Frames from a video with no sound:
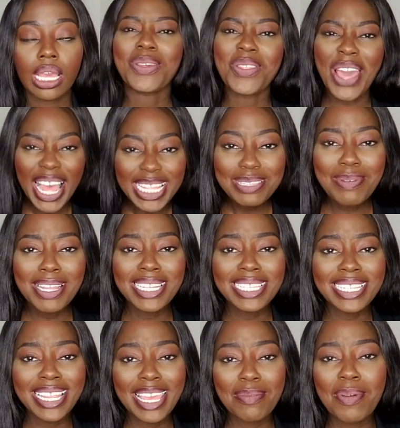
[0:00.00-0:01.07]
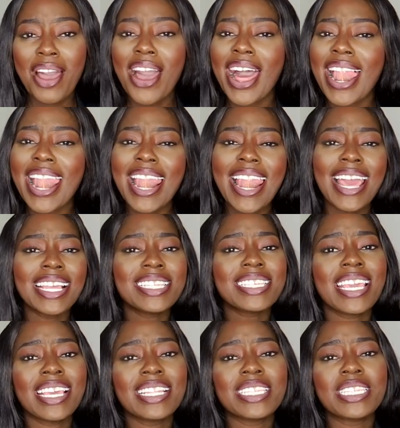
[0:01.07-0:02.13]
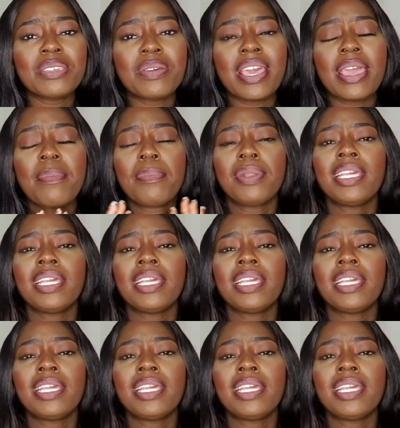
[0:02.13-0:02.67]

So that's my disclaimer. Let's get into it.